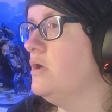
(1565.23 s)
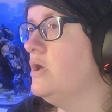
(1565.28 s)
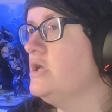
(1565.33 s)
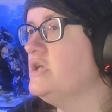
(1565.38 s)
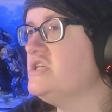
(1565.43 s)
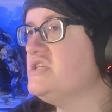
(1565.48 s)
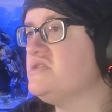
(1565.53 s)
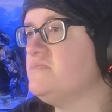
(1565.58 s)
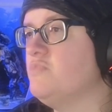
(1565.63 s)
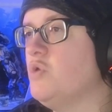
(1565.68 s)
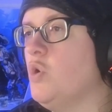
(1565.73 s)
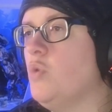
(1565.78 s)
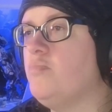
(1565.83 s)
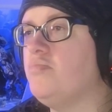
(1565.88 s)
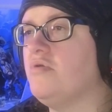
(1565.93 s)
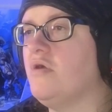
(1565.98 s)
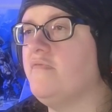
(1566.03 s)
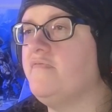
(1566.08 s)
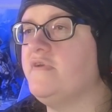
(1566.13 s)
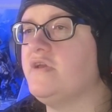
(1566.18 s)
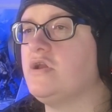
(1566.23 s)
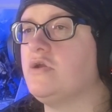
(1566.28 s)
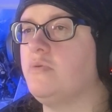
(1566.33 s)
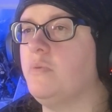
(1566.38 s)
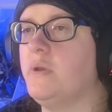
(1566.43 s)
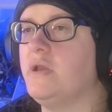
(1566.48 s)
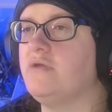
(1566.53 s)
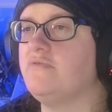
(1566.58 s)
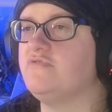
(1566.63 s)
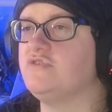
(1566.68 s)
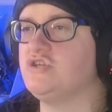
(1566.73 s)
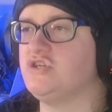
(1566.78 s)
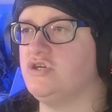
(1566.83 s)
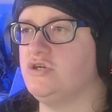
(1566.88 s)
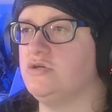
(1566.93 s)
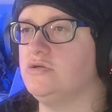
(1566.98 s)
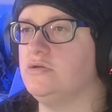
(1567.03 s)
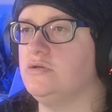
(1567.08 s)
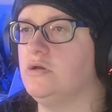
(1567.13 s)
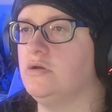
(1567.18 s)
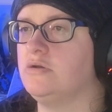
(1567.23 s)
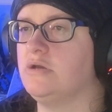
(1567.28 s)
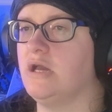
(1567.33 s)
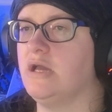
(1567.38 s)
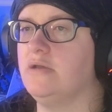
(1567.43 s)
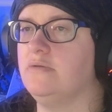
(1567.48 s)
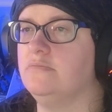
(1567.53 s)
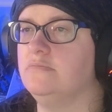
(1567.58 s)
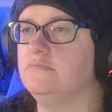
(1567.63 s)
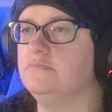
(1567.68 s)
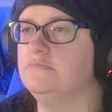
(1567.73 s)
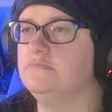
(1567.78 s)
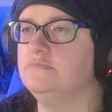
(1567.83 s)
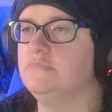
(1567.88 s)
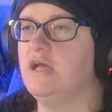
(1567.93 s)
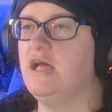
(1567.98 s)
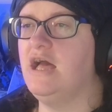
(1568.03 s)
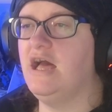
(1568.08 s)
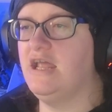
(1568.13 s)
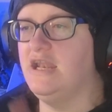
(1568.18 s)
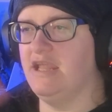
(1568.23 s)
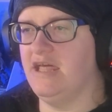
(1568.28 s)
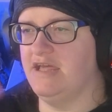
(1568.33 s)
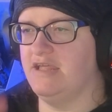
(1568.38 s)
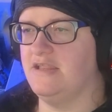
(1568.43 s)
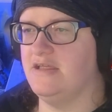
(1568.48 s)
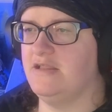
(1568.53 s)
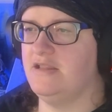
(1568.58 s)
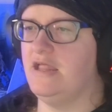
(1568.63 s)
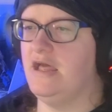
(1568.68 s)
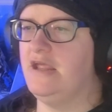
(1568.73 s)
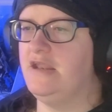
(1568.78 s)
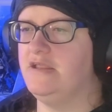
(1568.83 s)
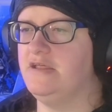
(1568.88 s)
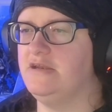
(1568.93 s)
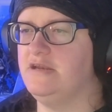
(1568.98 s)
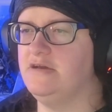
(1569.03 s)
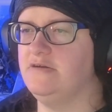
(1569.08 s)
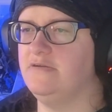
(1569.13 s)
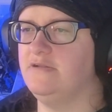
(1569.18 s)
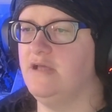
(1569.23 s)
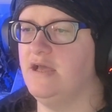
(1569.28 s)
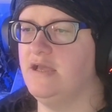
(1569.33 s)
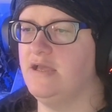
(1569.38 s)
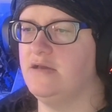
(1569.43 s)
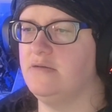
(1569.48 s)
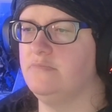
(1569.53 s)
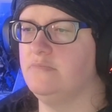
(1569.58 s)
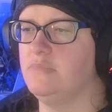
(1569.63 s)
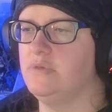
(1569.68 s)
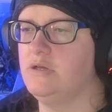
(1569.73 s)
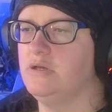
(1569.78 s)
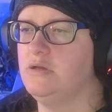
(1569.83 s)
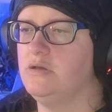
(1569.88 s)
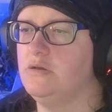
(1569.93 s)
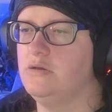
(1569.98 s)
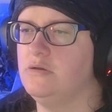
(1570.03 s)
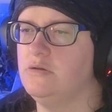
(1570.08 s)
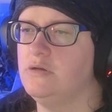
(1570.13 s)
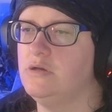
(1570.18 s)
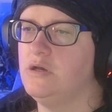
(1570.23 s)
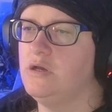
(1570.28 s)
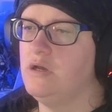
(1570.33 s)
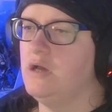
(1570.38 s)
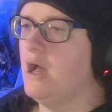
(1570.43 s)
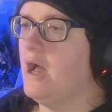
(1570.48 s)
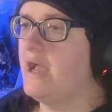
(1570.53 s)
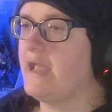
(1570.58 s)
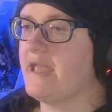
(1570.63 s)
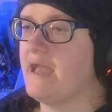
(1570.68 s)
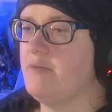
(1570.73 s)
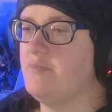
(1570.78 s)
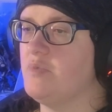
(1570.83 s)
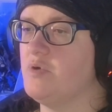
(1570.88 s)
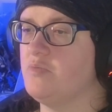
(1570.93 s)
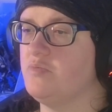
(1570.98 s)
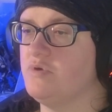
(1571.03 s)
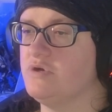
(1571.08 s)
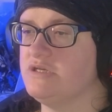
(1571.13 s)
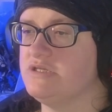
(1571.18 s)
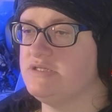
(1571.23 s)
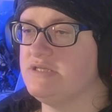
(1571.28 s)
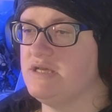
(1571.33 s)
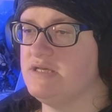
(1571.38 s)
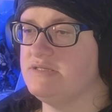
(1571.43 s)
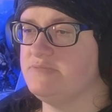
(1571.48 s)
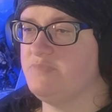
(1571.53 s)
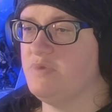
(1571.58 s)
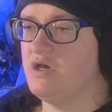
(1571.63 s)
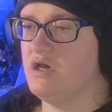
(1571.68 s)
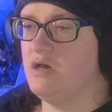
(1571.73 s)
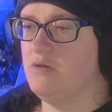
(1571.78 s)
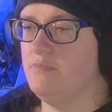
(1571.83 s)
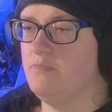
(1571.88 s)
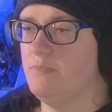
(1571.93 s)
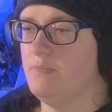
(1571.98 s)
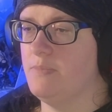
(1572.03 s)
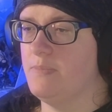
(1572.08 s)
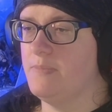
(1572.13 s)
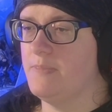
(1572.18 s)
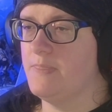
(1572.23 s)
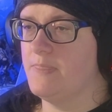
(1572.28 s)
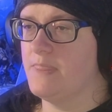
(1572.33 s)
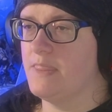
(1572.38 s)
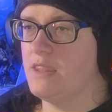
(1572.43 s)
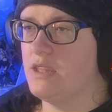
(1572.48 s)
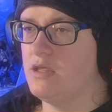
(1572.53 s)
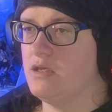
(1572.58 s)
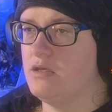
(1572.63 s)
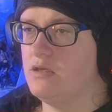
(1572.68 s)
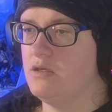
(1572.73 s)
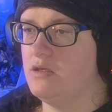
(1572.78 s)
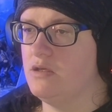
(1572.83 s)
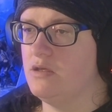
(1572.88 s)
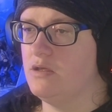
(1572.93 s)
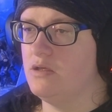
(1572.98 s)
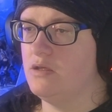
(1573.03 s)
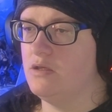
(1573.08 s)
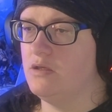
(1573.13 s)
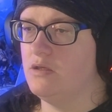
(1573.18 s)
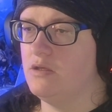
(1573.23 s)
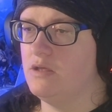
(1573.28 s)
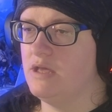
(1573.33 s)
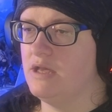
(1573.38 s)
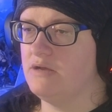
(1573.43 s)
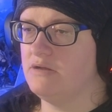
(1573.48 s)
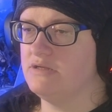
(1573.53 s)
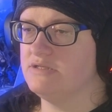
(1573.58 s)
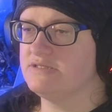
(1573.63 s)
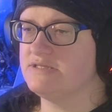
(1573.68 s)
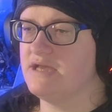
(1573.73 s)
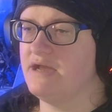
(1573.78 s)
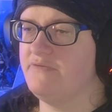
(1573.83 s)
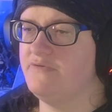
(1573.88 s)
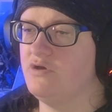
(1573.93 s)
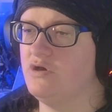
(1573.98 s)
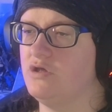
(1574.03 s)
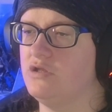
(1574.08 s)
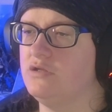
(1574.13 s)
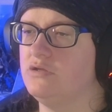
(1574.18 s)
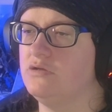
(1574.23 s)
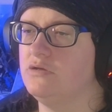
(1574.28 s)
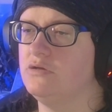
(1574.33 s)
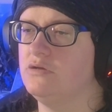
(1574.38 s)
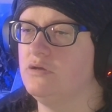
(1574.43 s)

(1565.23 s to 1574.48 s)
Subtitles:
Small profit, quick return. Okay. I like the little, like, I can't remember what it says, but, hang on, let's carry on.